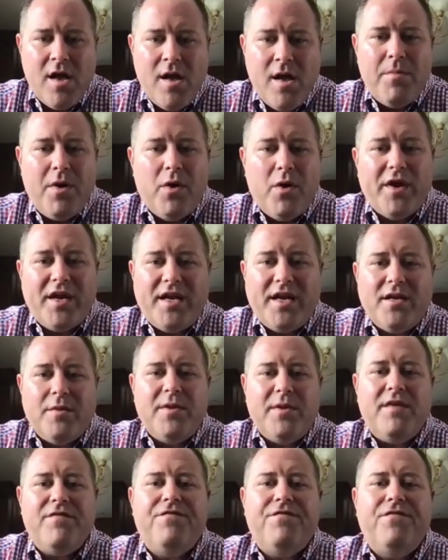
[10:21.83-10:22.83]
but we need to
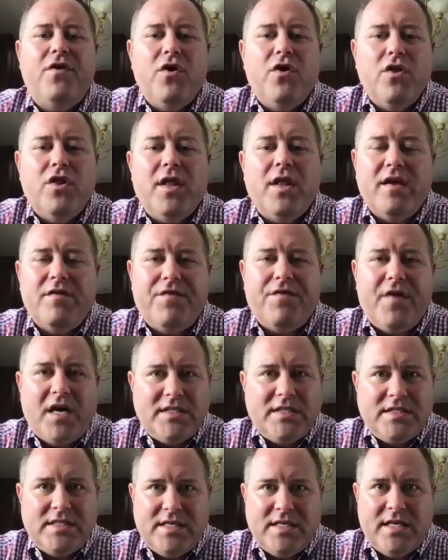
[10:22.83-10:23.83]
be fully
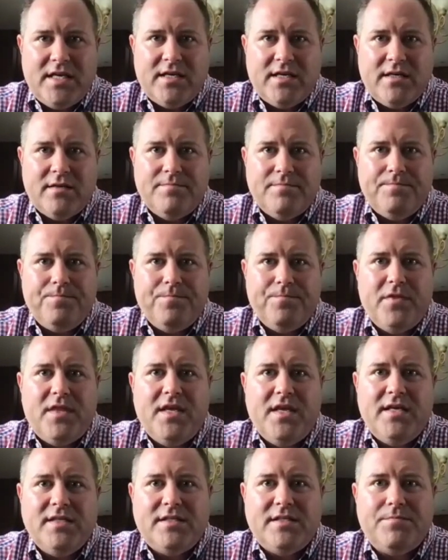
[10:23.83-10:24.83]
funding
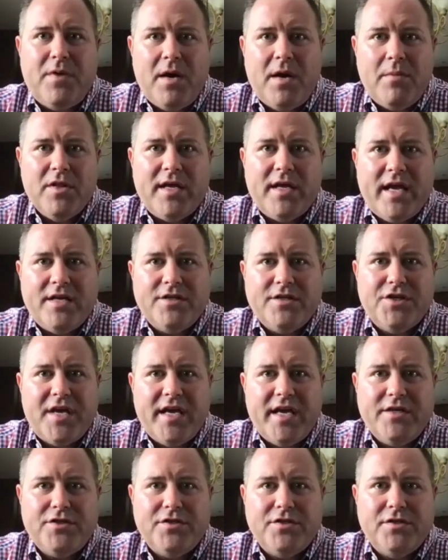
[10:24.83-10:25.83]
these public
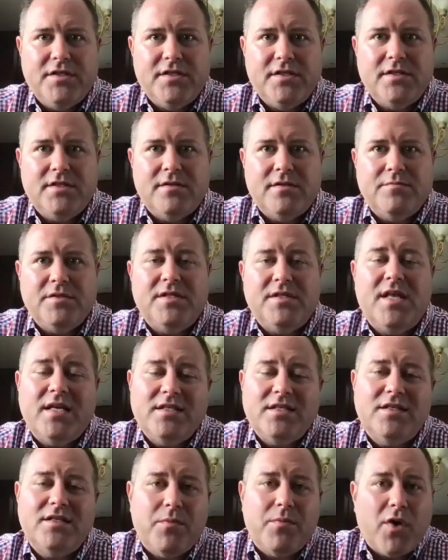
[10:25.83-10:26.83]
education systems.
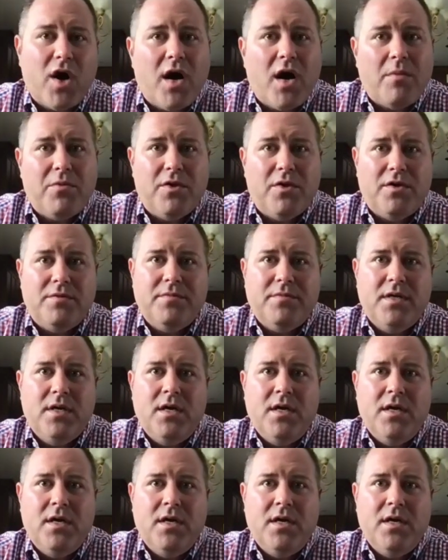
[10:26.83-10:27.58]
That's the problem.